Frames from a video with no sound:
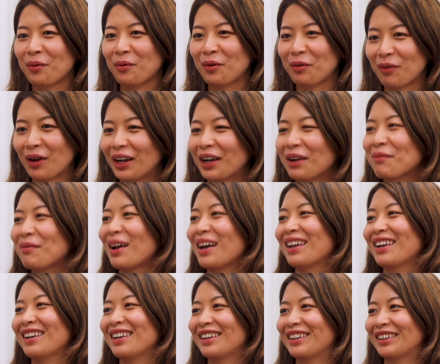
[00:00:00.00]
would
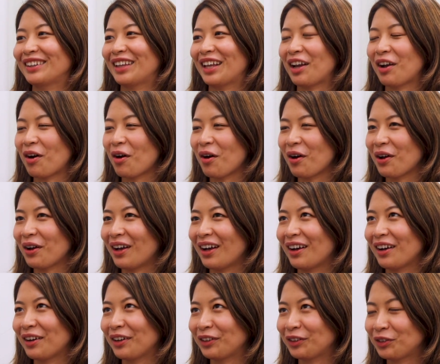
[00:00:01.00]
recommend they
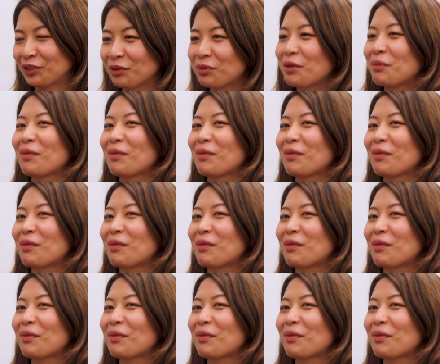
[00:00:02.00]
should